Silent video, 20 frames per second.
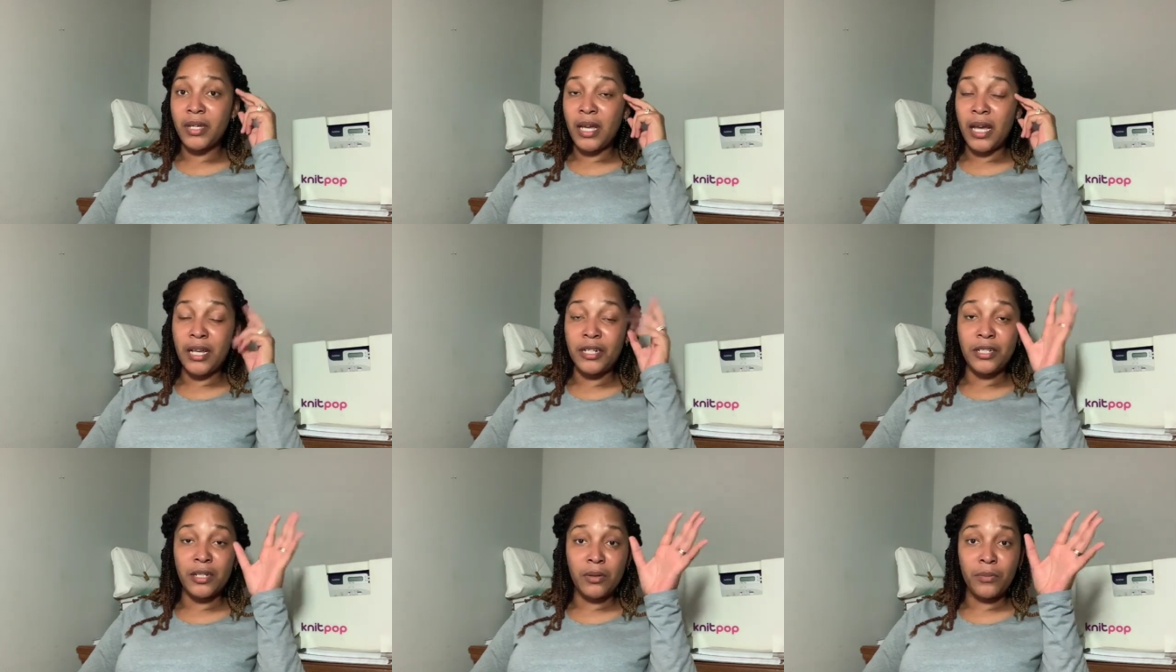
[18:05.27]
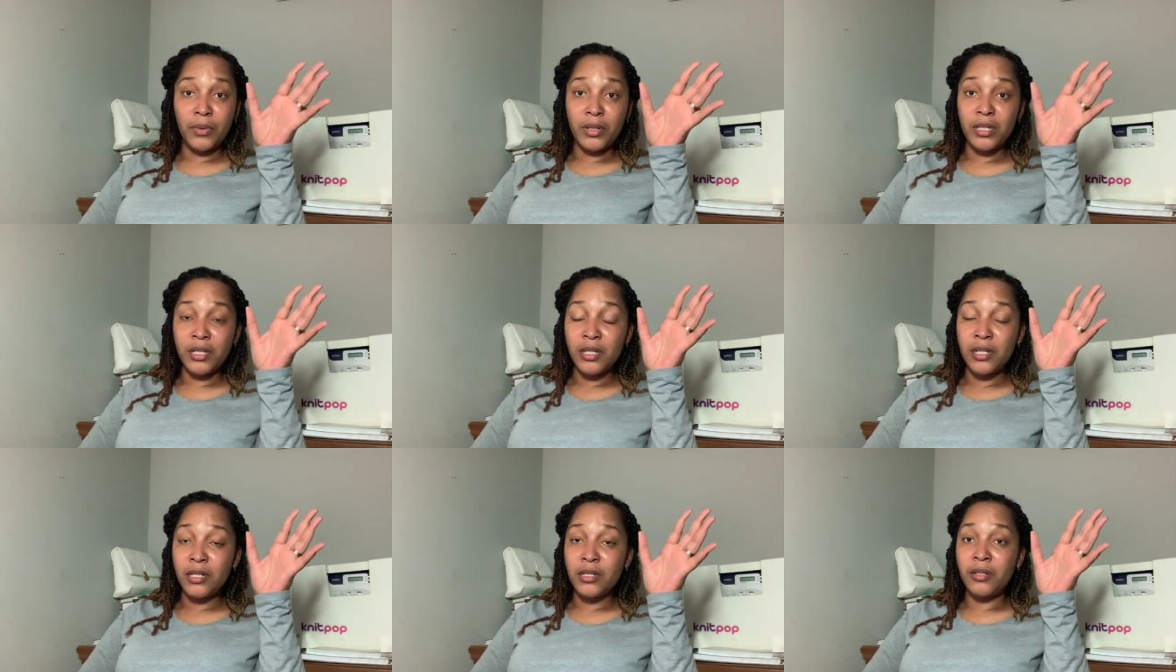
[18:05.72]
I don't want
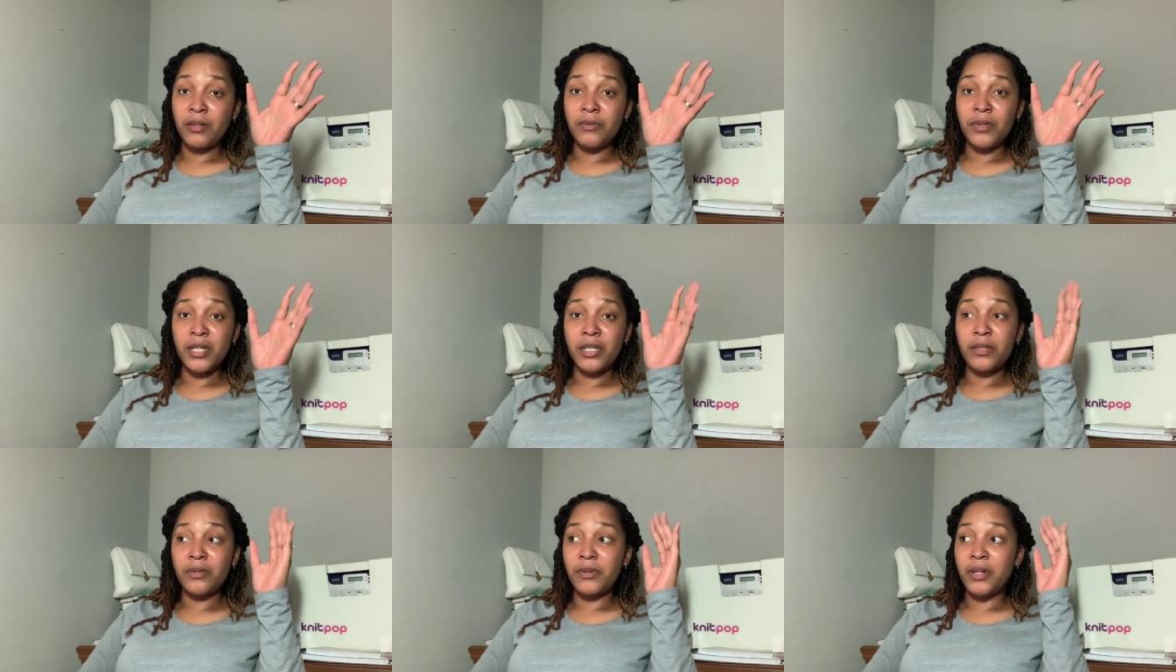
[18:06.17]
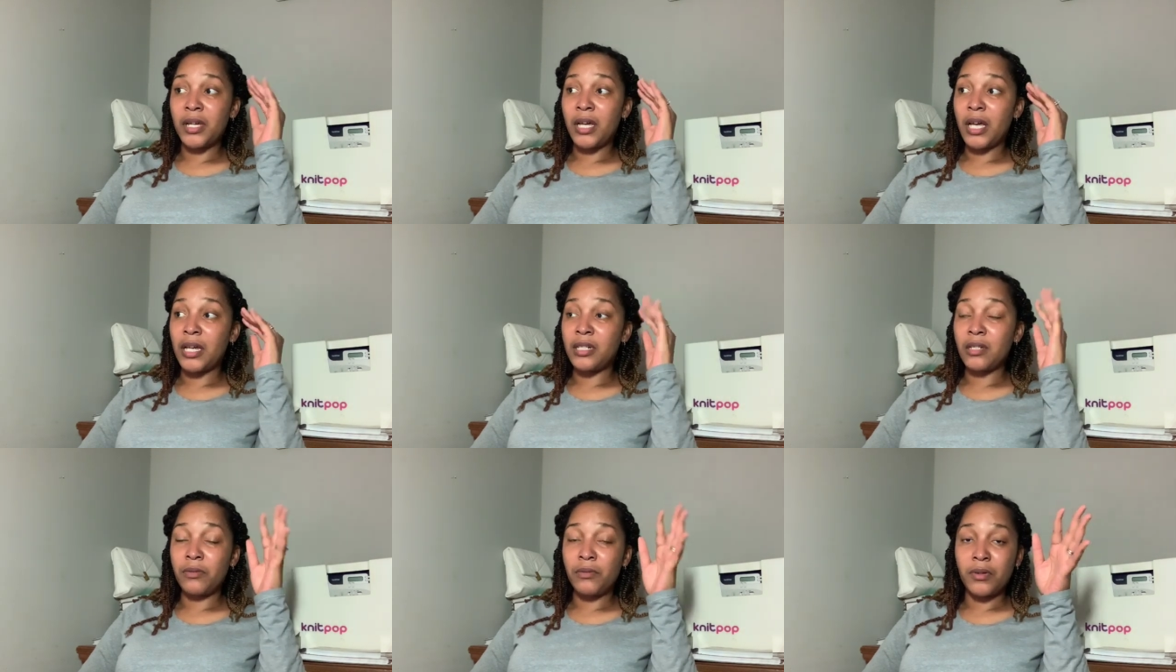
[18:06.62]
it in the directory.
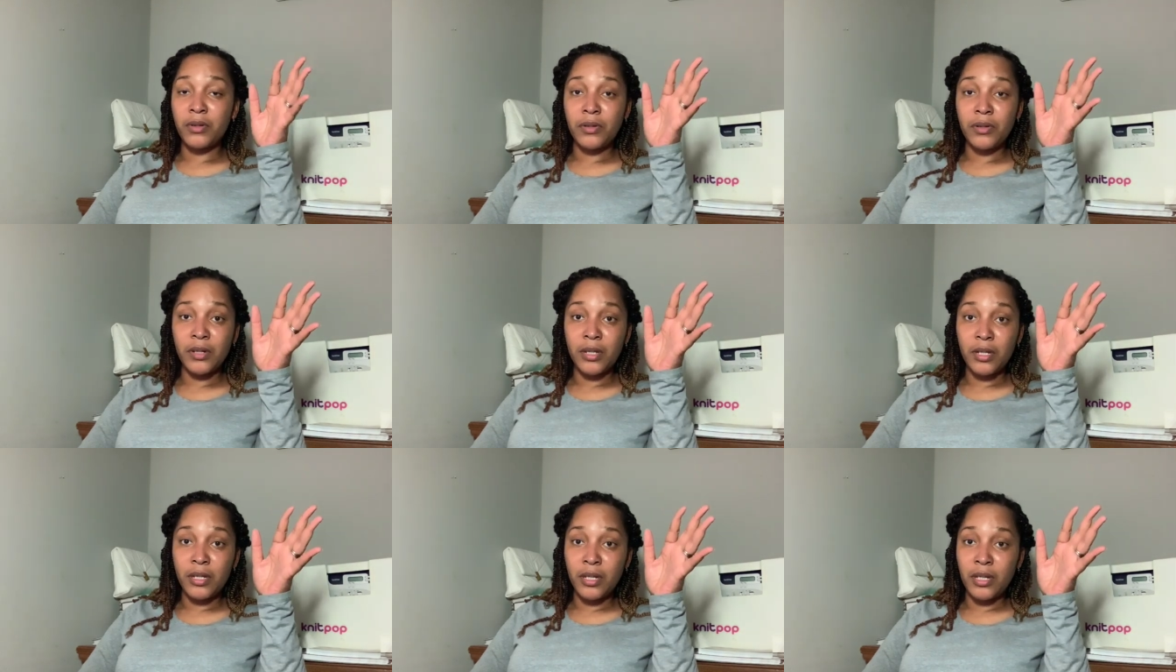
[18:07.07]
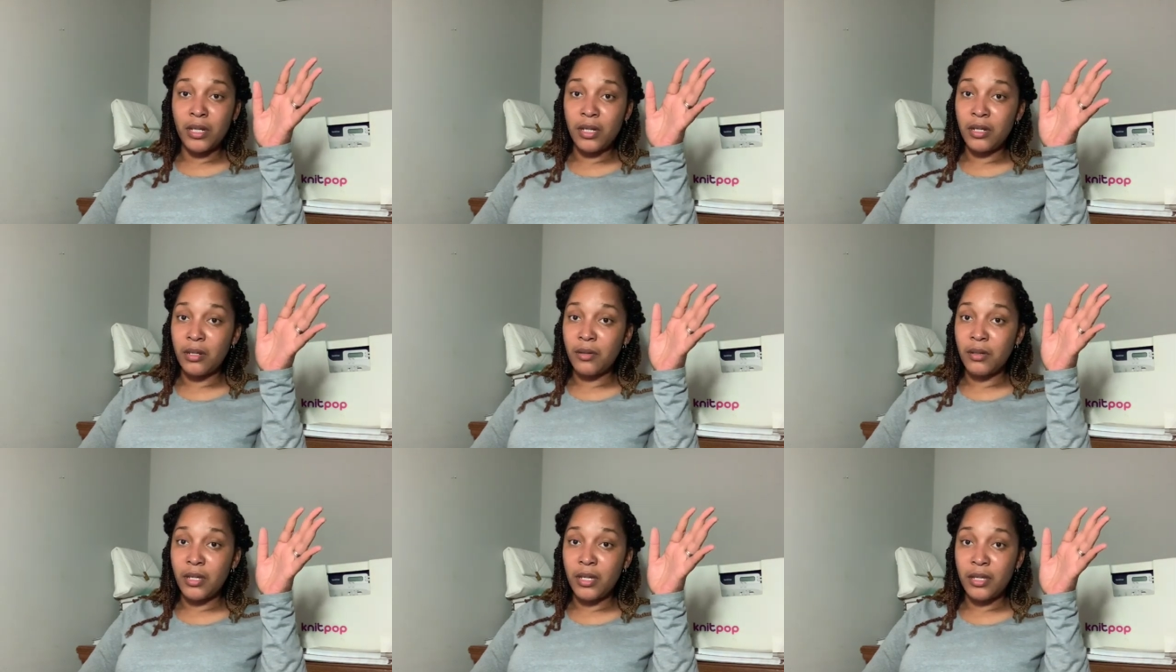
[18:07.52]
I don't want
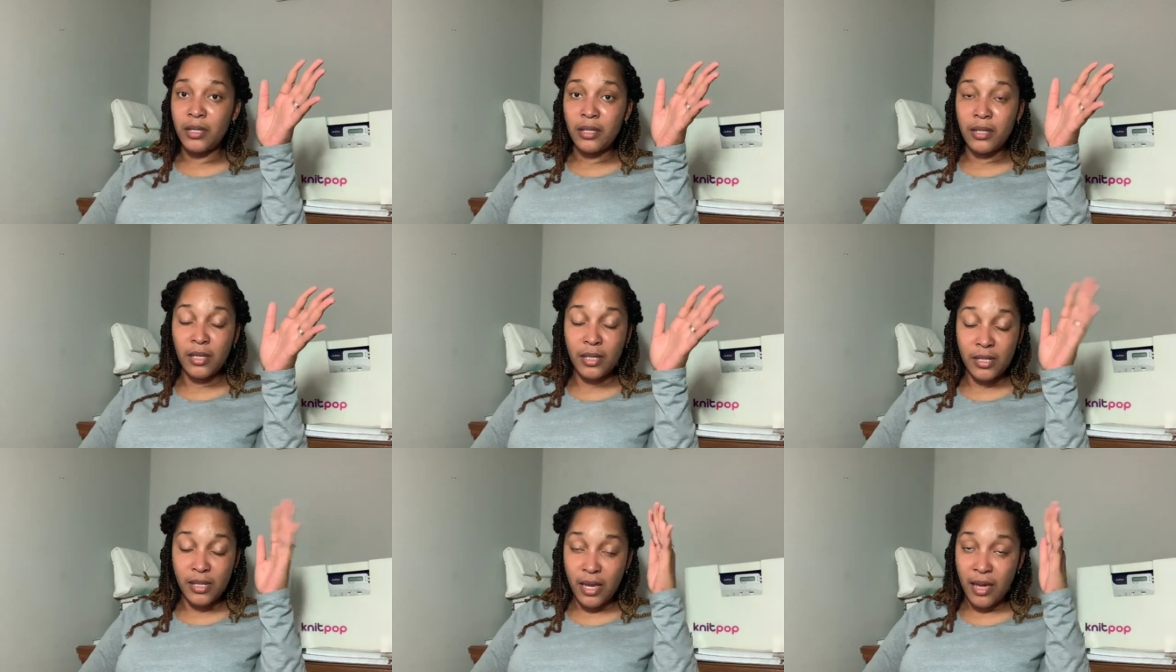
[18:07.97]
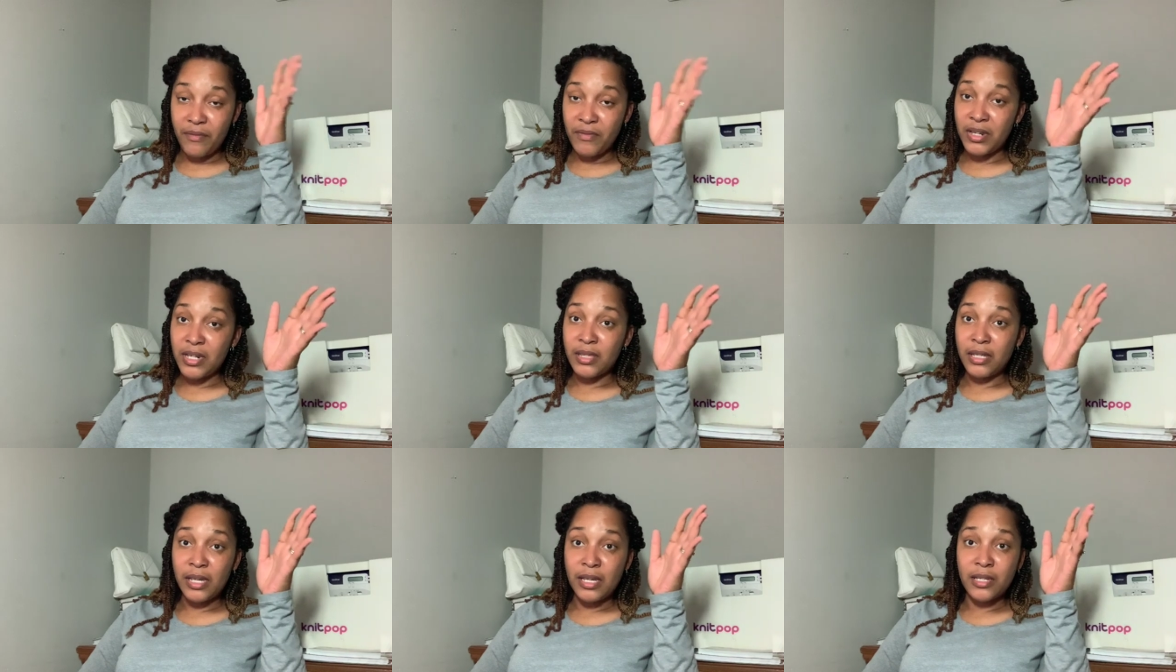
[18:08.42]
any in, to have
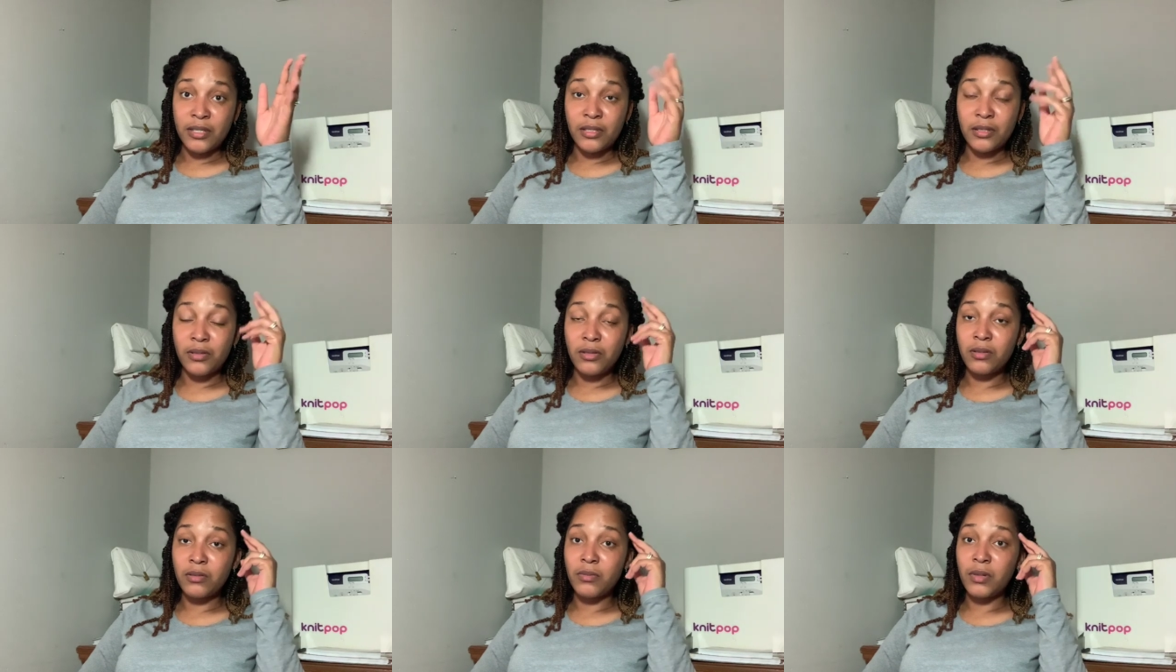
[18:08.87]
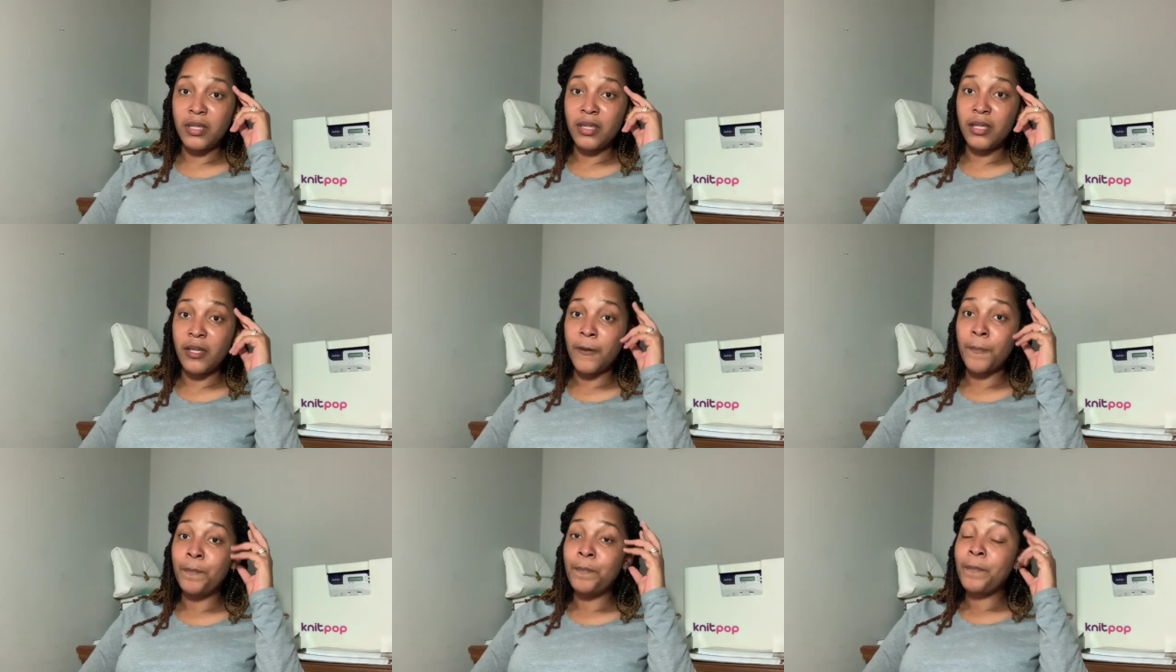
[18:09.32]
anything else to do with
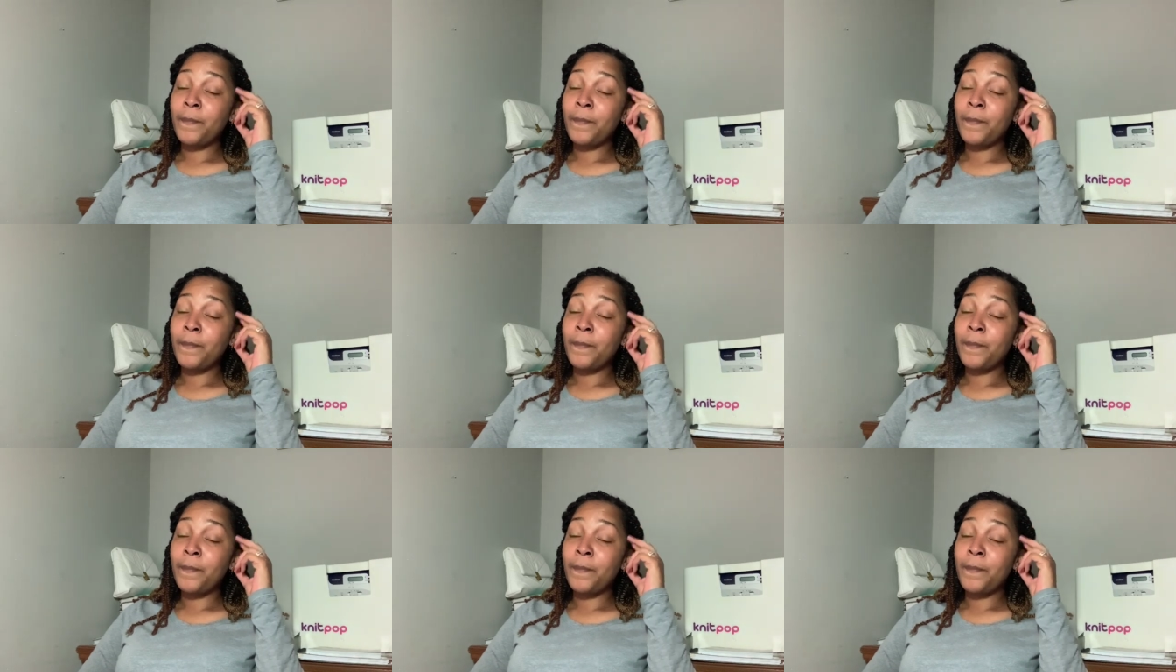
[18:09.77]
it.